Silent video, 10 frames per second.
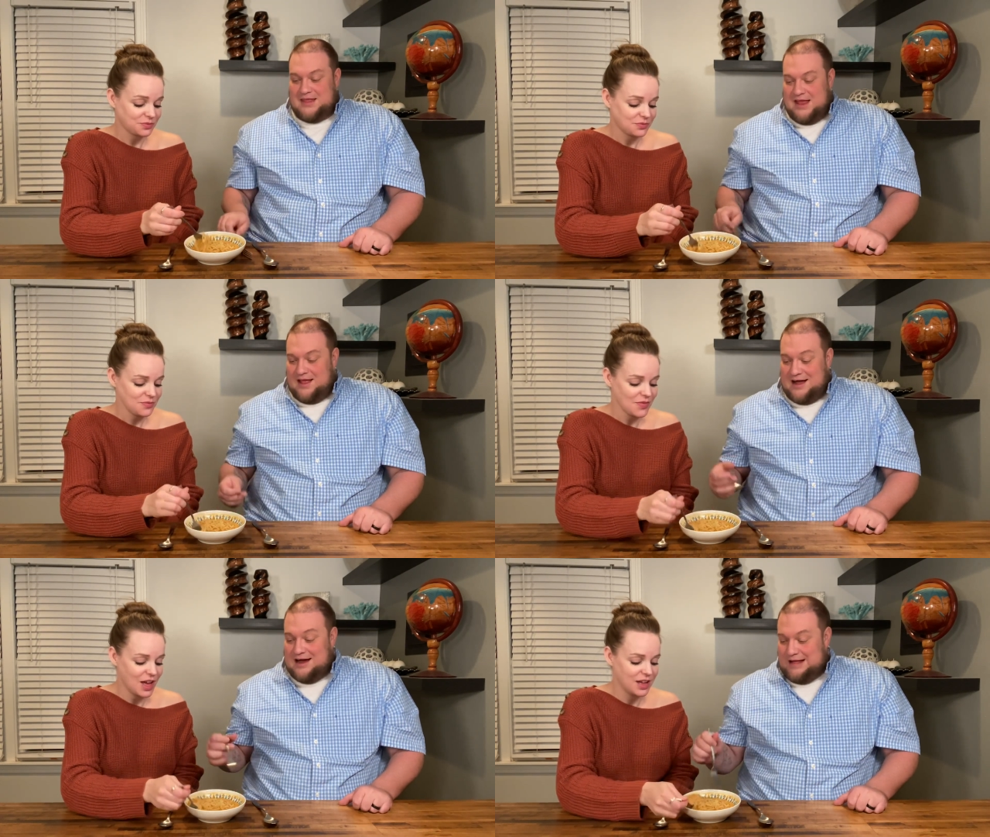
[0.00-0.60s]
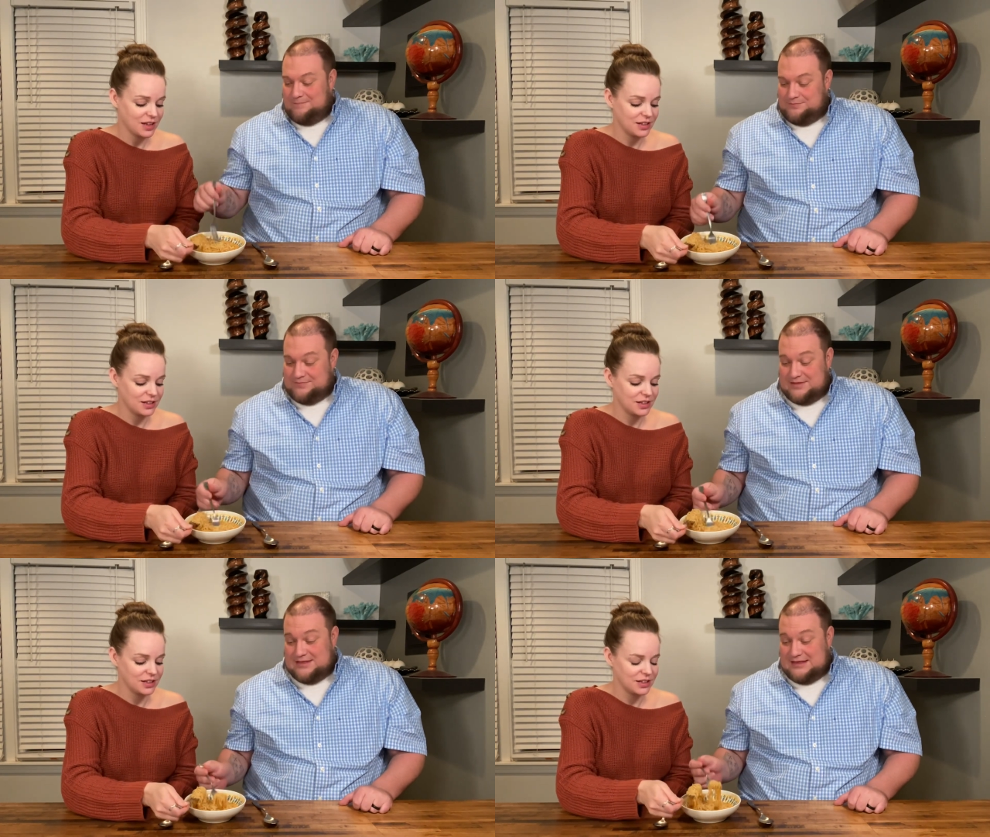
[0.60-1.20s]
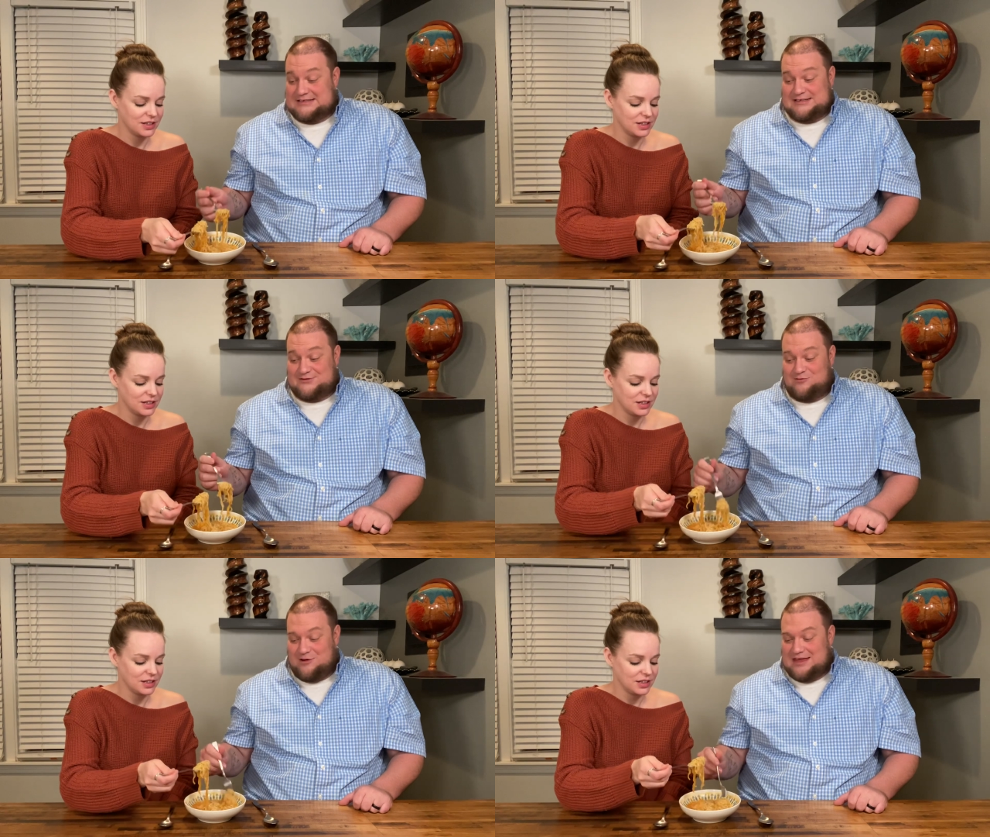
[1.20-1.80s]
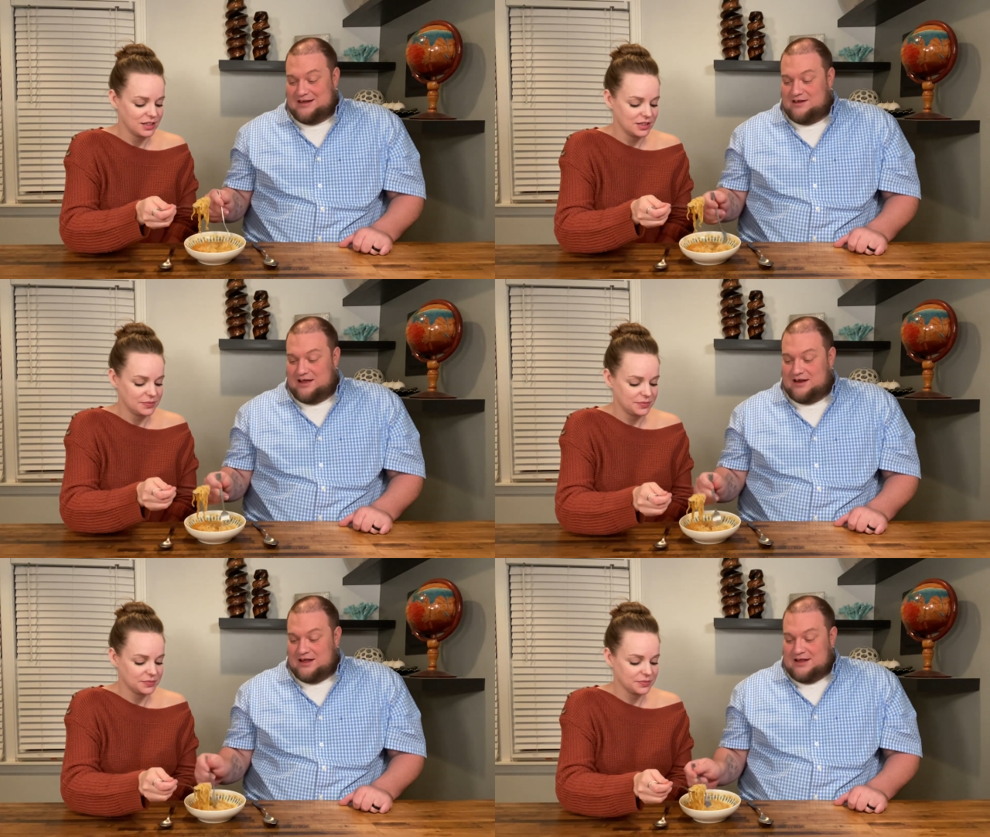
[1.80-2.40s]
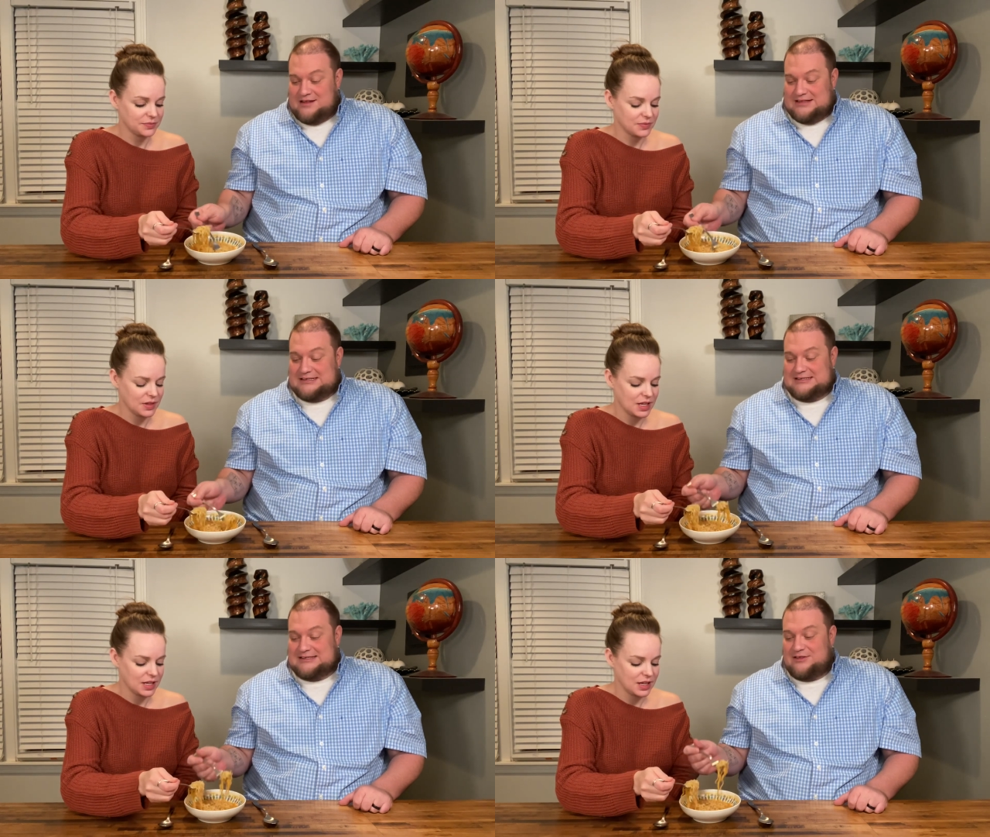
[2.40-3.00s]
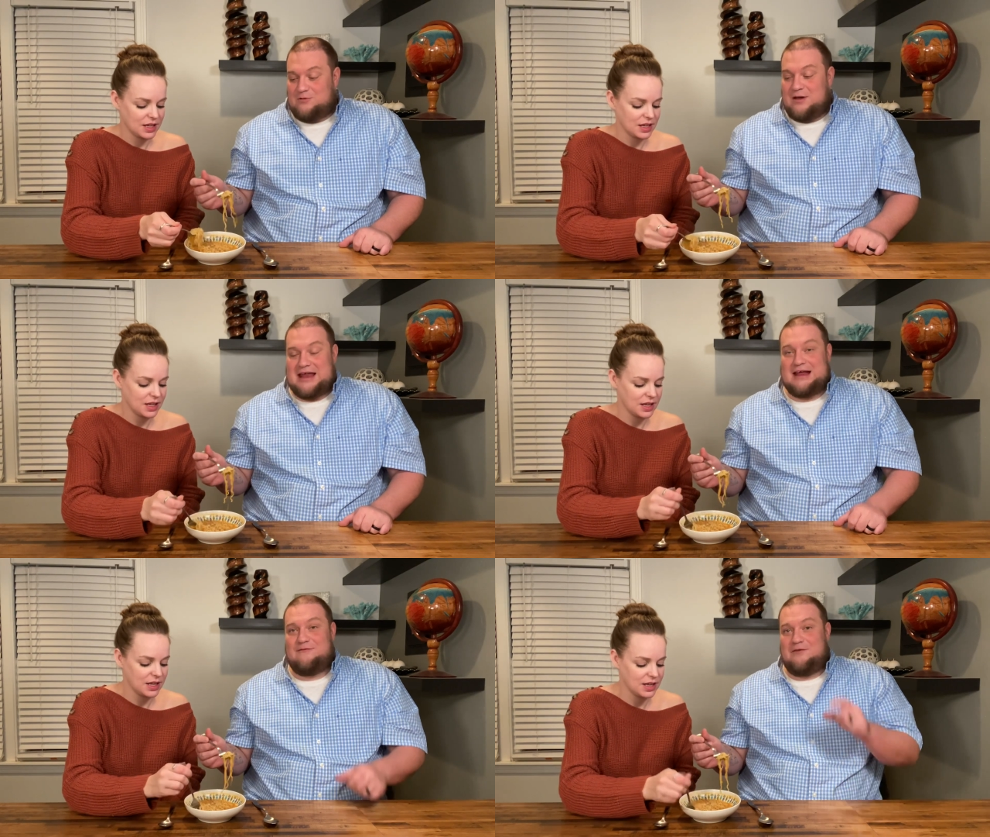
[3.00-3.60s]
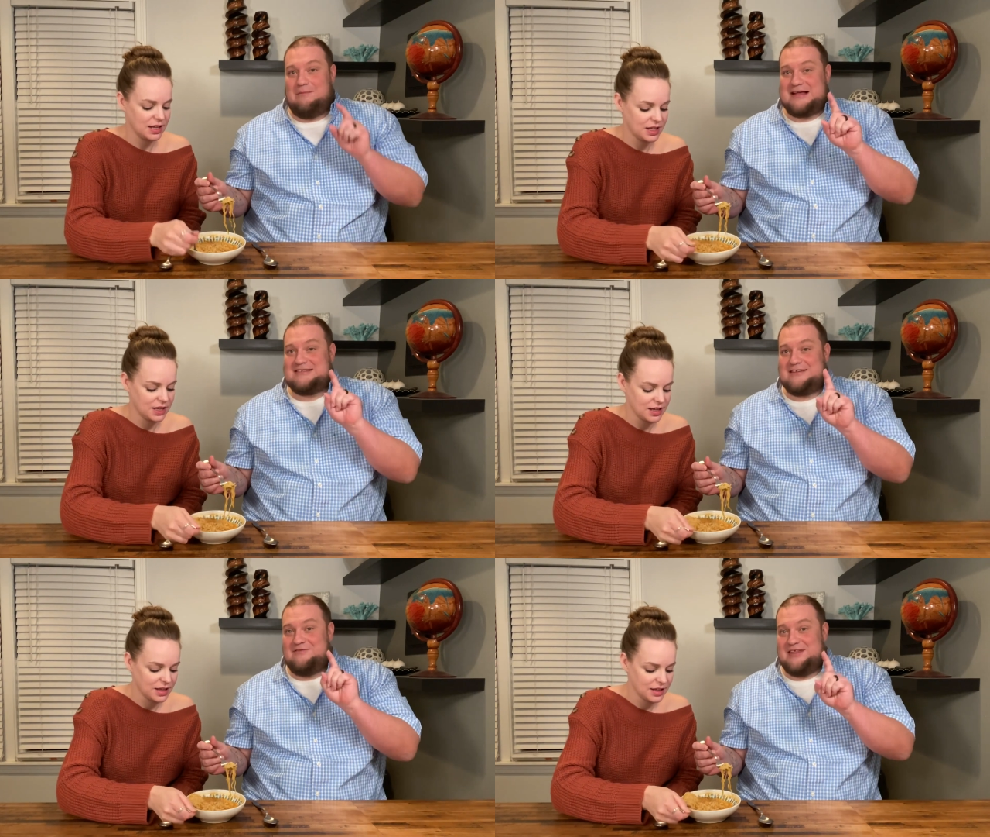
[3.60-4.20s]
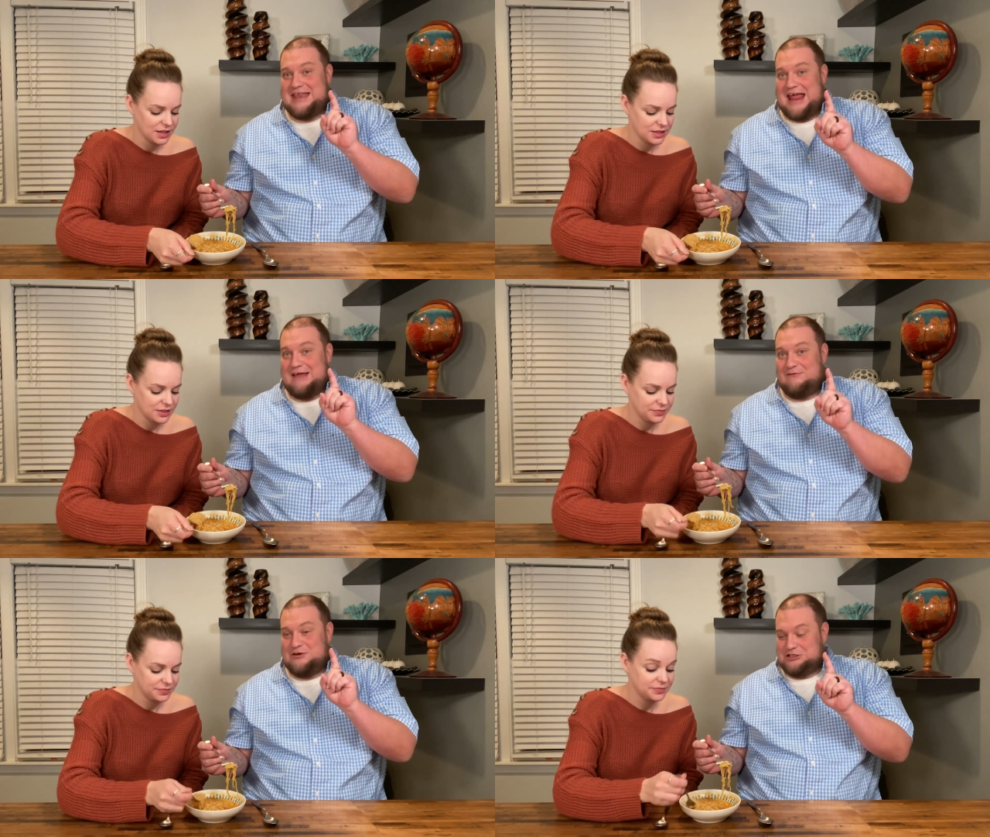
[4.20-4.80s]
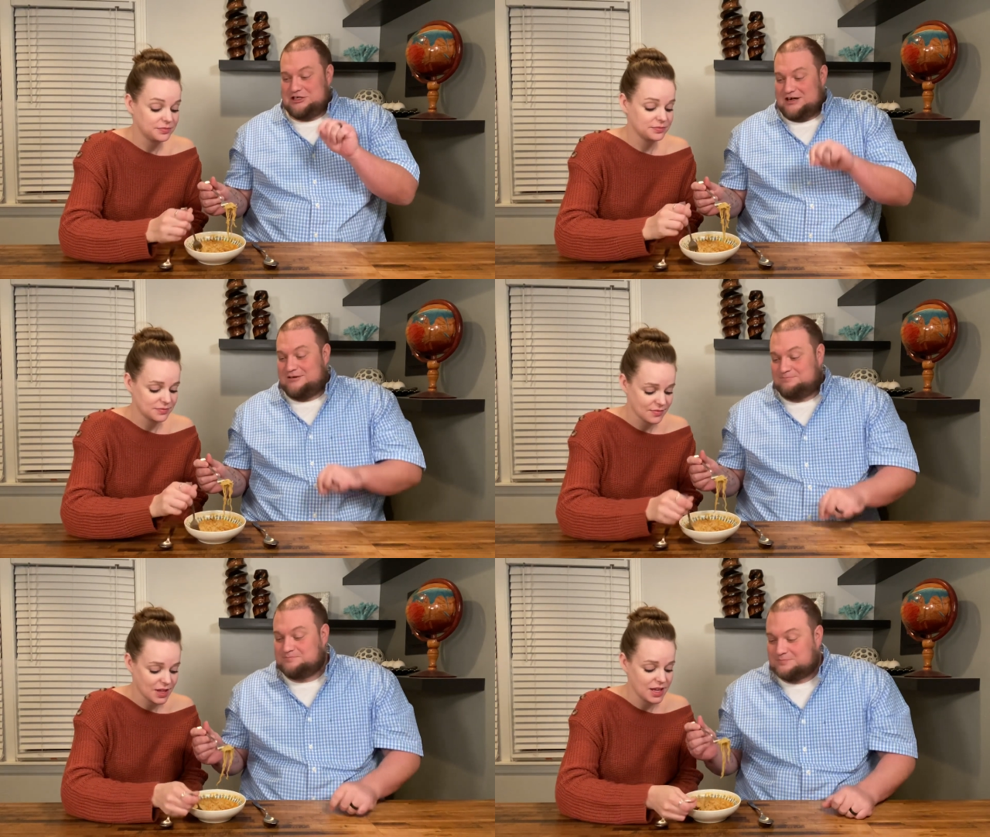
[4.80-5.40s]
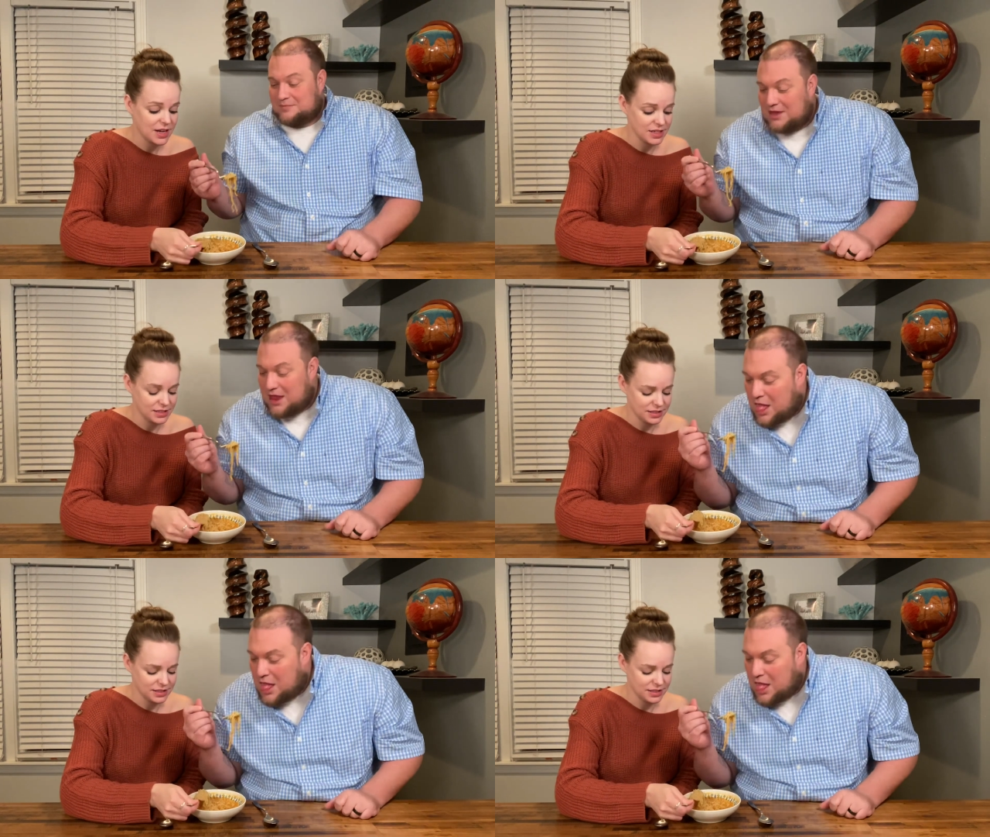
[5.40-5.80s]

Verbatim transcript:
Speaker 1: All right. This is really good. This is in the running for best of the day for sure. It is.